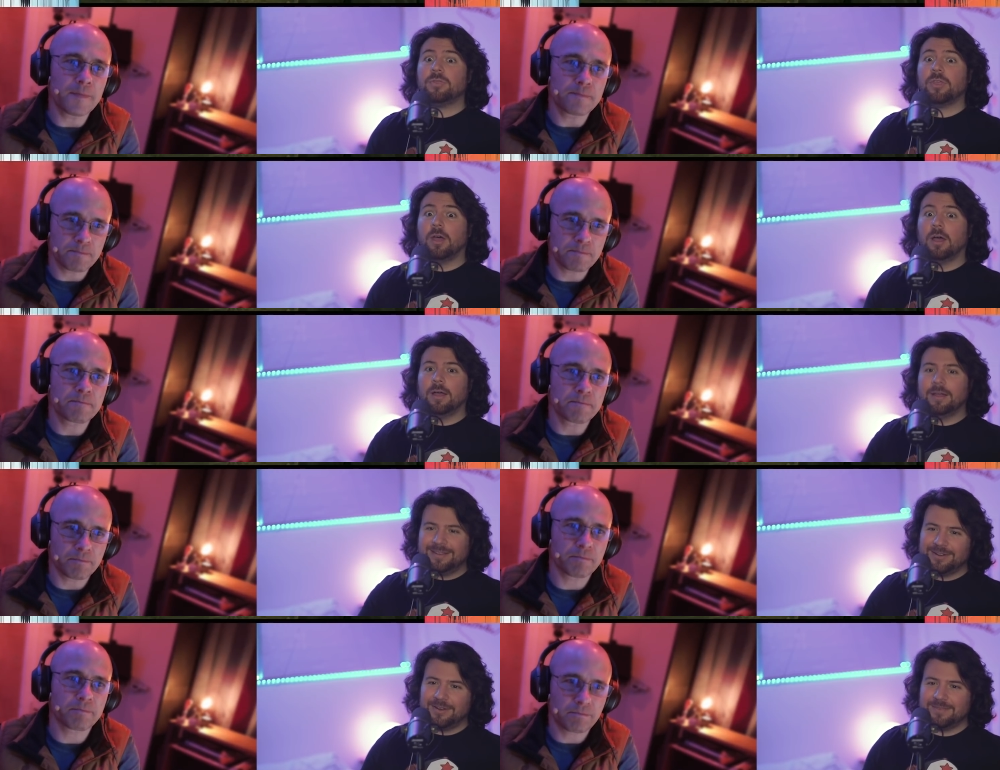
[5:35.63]
Speaker 1: yeah. the
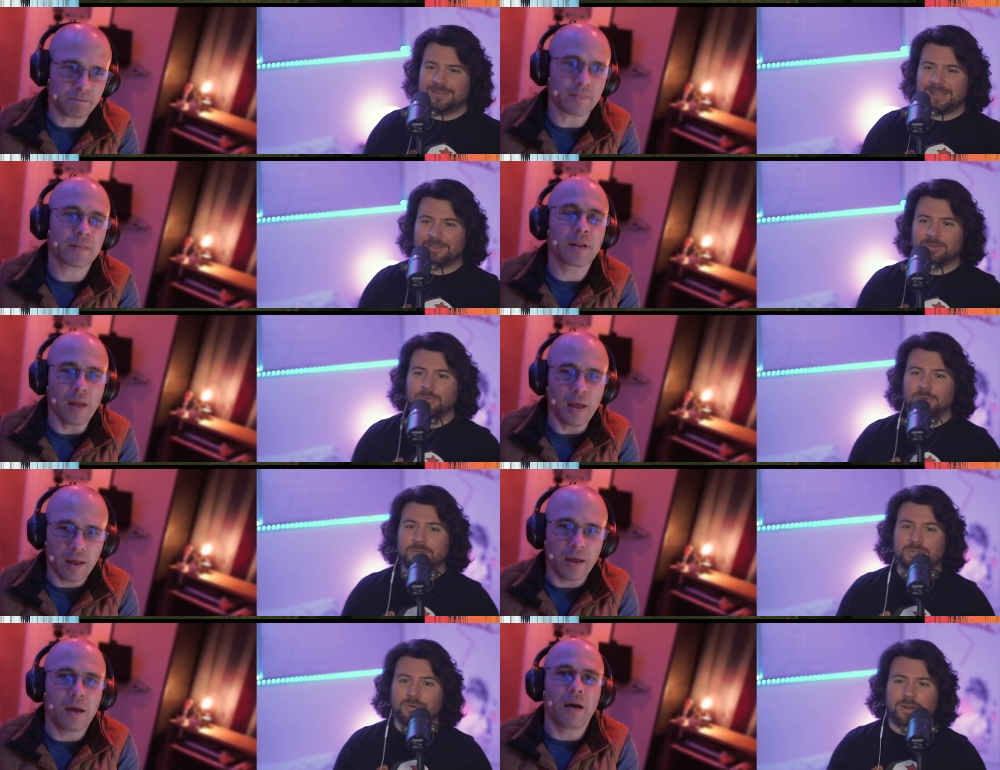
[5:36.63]
you know what I mean? Like
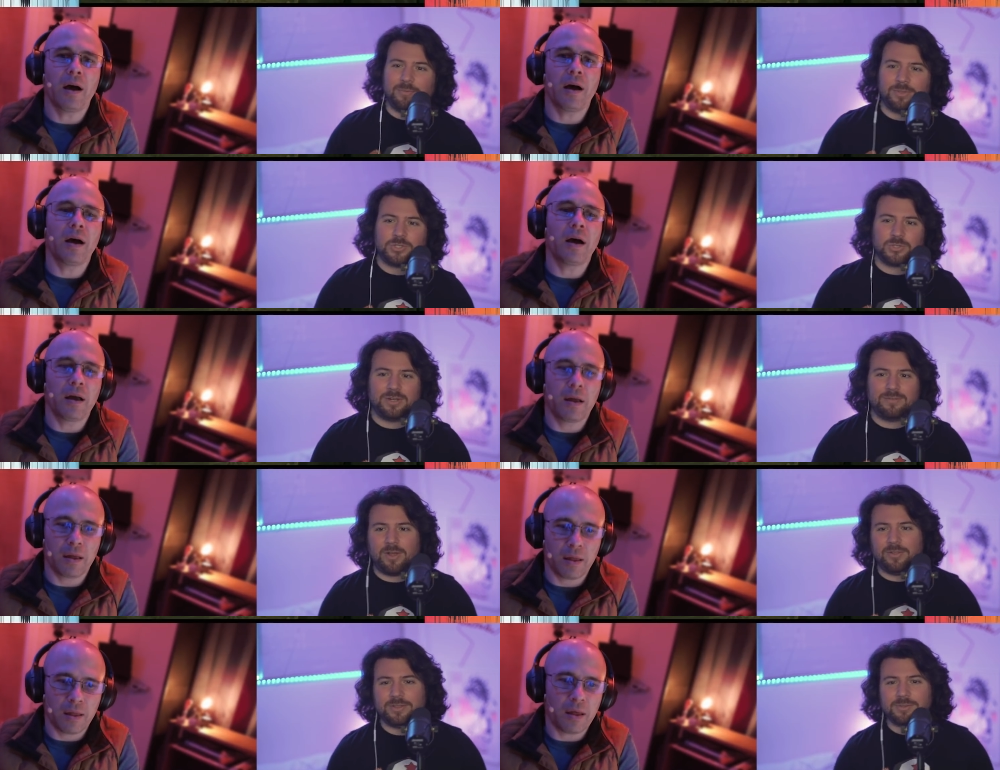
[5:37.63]
what's going on with the tree of
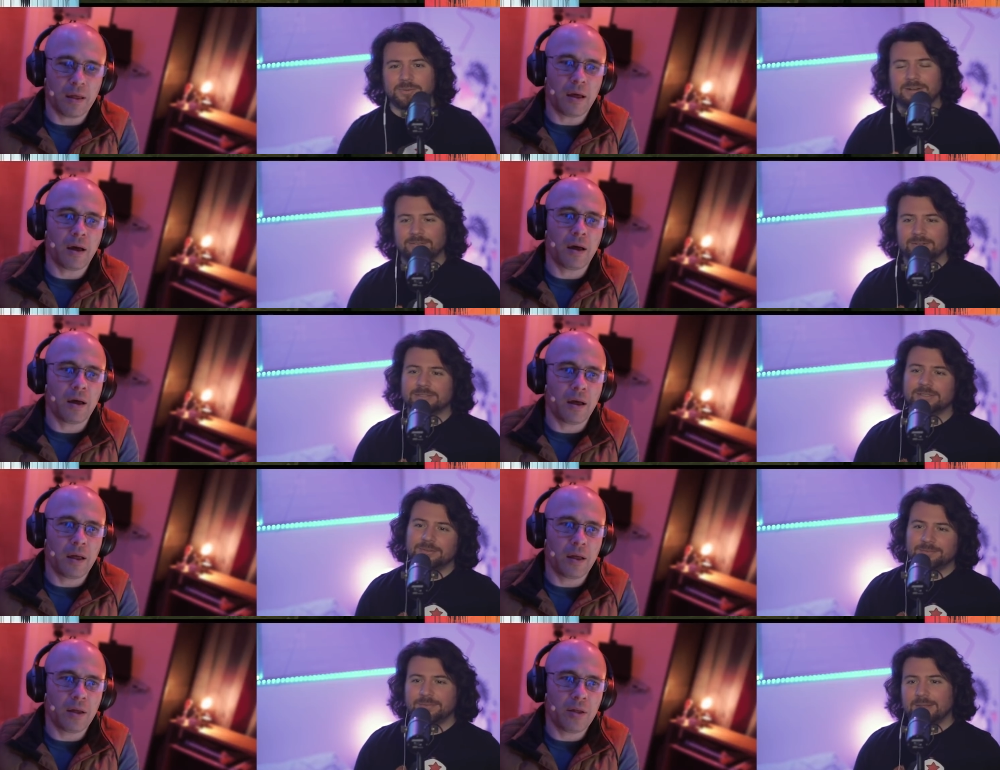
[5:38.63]
knowledge or whatever.
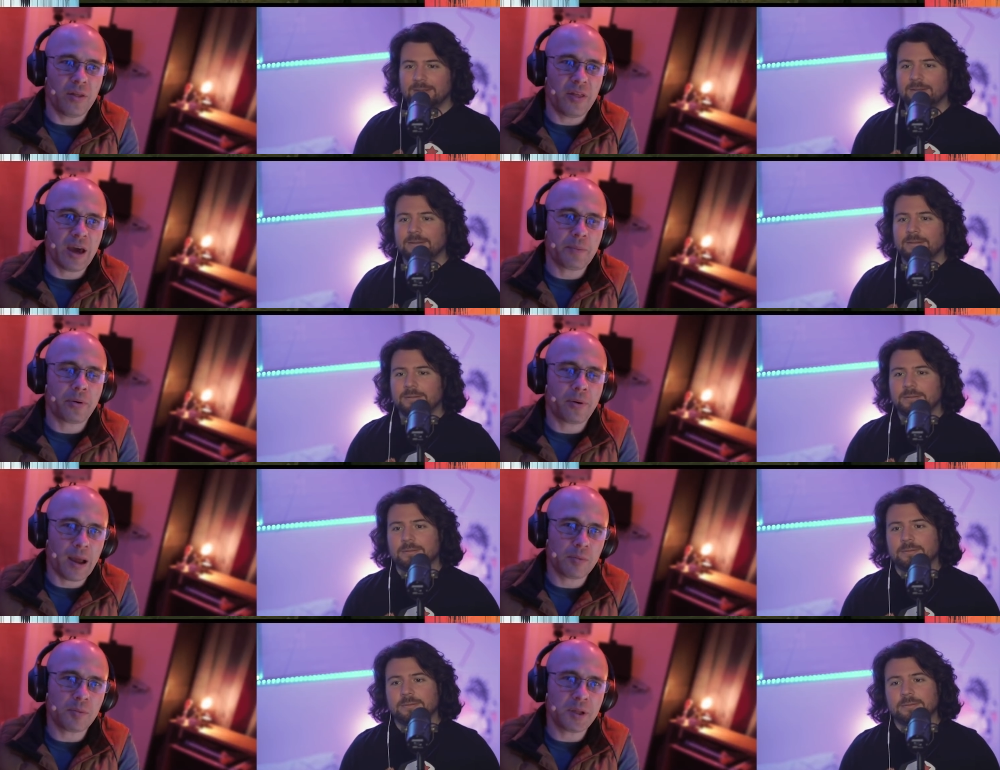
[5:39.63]
So
Speaker 2: that
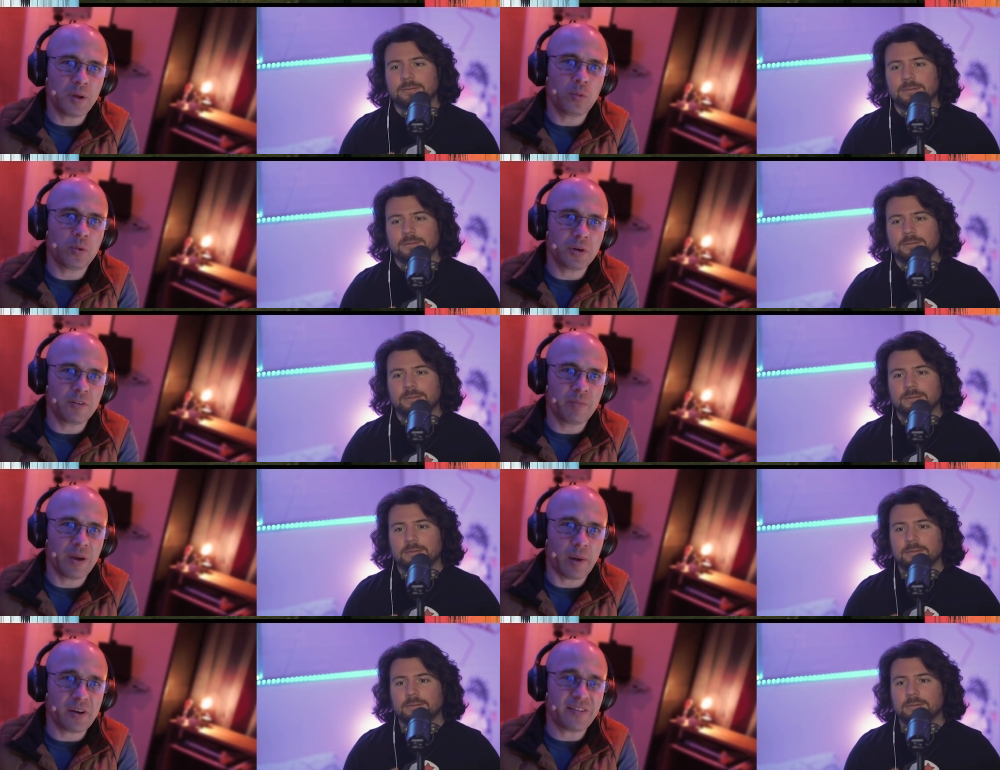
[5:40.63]
probably would have
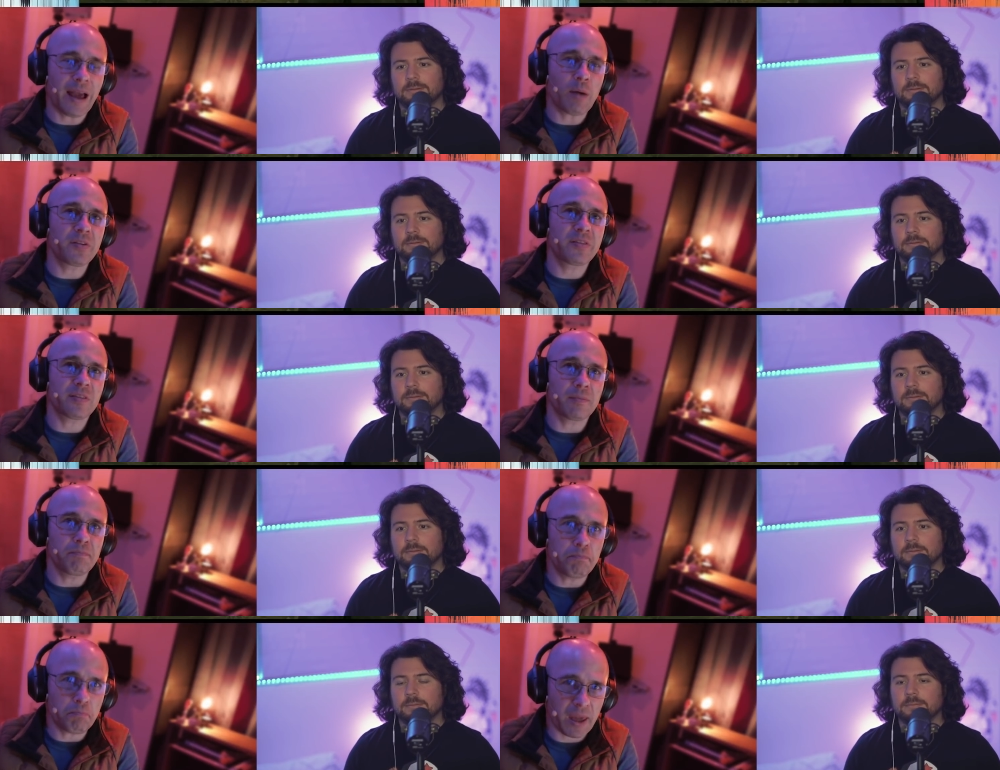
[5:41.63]
been because that was
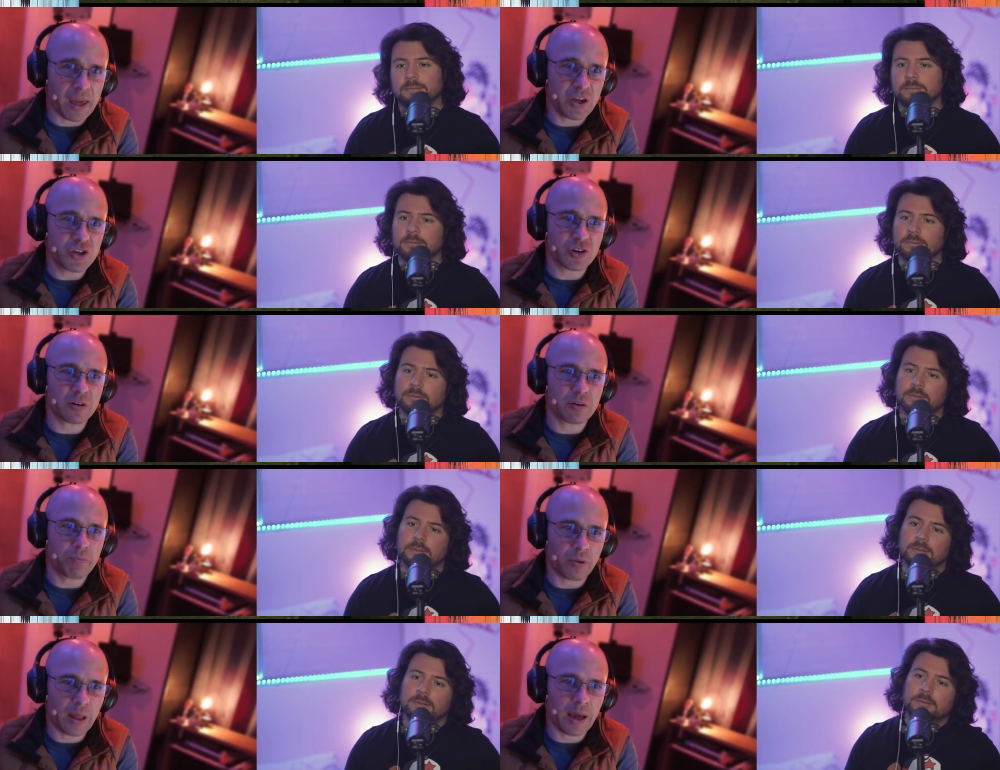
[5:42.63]
some major
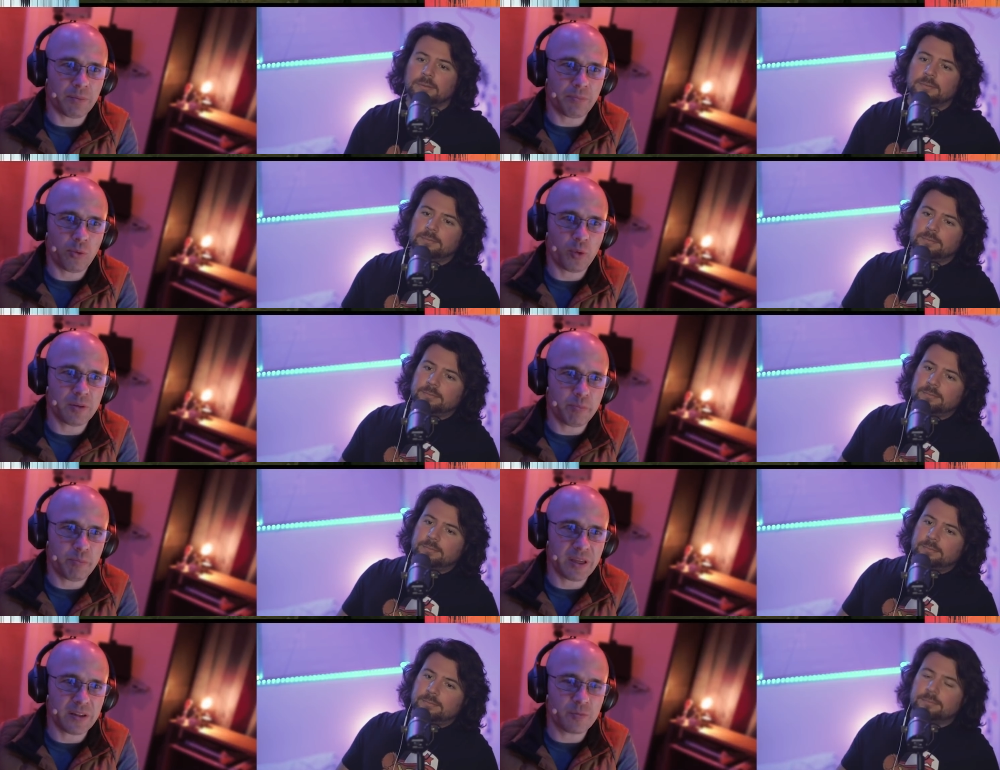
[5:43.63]
plot
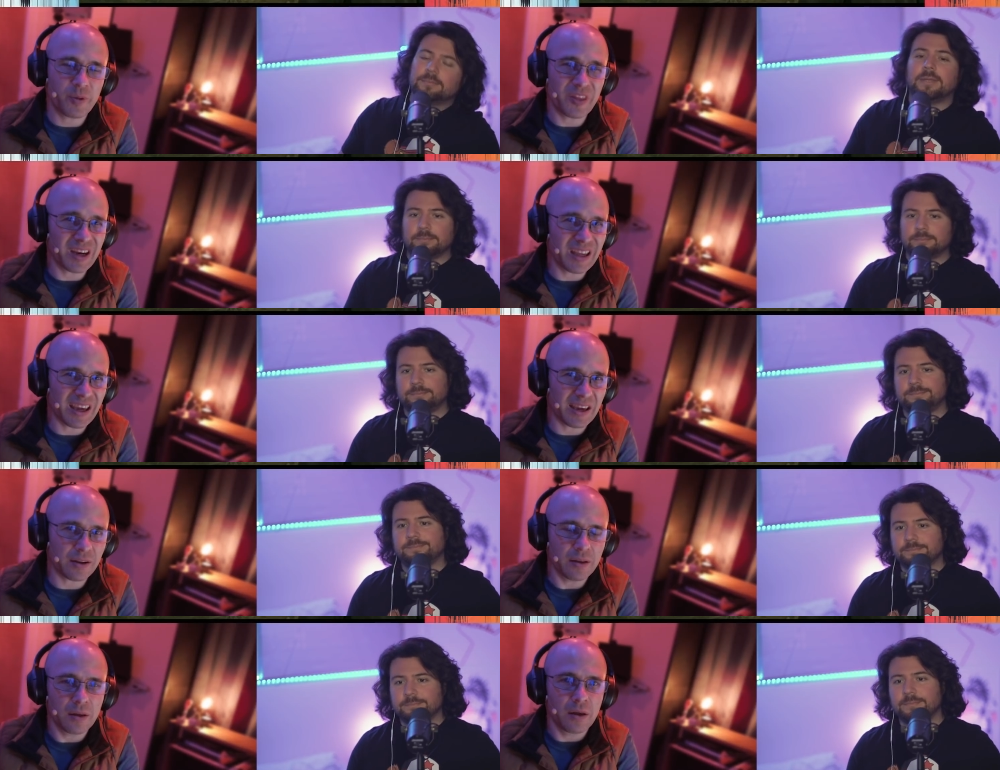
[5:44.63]
point beats. But yeah. then
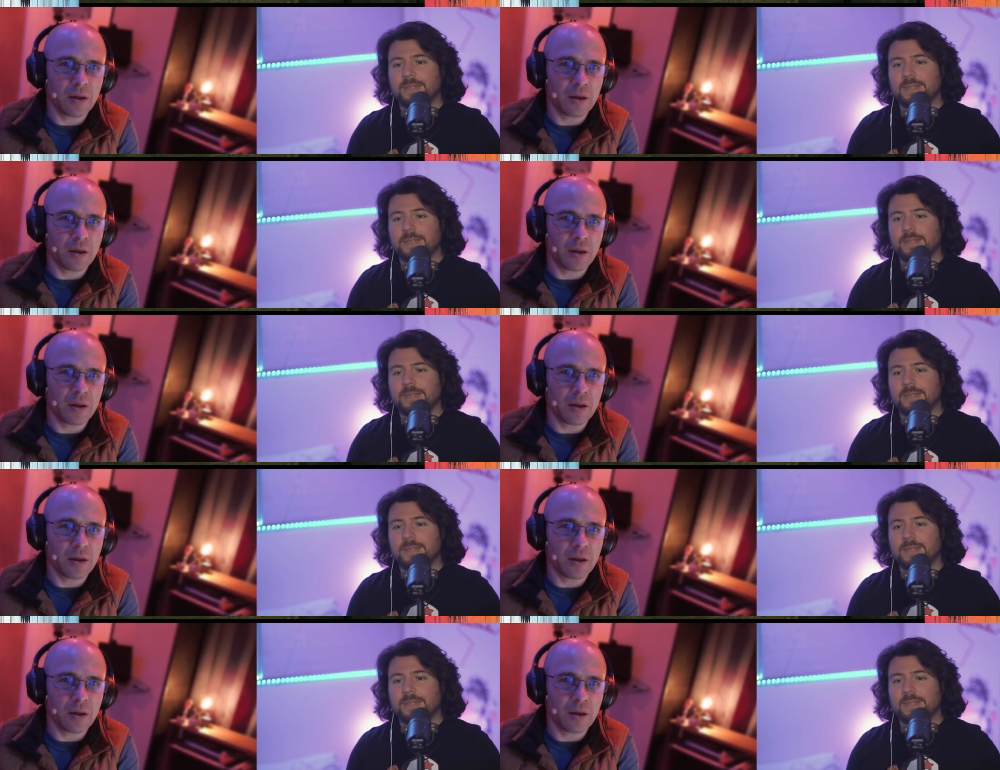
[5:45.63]
again,